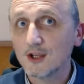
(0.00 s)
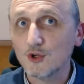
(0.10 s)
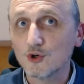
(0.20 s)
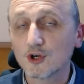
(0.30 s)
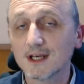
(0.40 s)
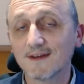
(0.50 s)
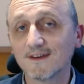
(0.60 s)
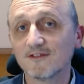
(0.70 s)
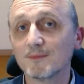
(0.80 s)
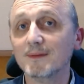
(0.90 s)
you're going to
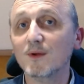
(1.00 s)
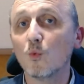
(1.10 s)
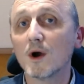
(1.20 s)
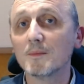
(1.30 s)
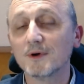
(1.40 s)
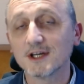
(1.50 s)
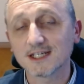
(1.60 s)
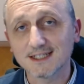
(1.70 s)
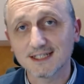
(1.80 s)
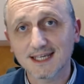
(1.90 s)
have maybe one
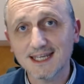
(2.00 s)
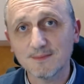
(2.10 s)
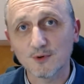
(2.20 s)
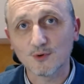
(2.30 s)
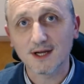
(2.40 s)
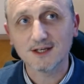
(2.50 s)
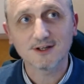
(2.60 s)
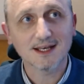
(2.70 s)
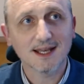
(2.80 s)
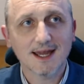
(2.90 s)
person a table, and you're
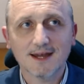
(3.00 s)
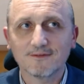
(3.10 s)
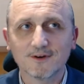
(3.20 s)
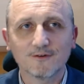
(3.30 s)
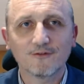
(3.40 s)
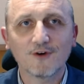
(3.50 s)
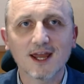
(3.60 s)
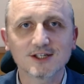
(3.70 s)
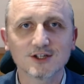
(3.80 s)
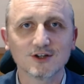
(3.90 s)
going to have a
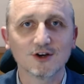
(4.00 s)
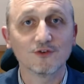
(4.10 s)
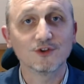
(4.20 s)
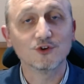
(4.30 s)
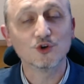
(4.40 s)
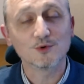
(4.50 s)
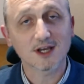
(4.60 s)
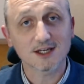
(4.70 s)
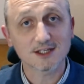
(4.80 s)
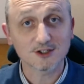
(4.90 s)
fraction of the normal
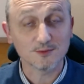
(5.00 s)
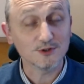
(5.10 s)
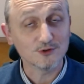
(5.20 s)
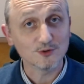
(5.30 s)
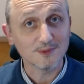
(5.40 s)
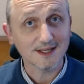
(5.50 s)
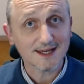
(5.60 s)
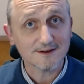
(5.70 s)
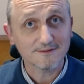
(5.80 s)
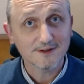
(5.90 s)
custom you'd normally
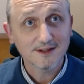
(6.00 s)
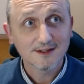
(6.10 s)
have.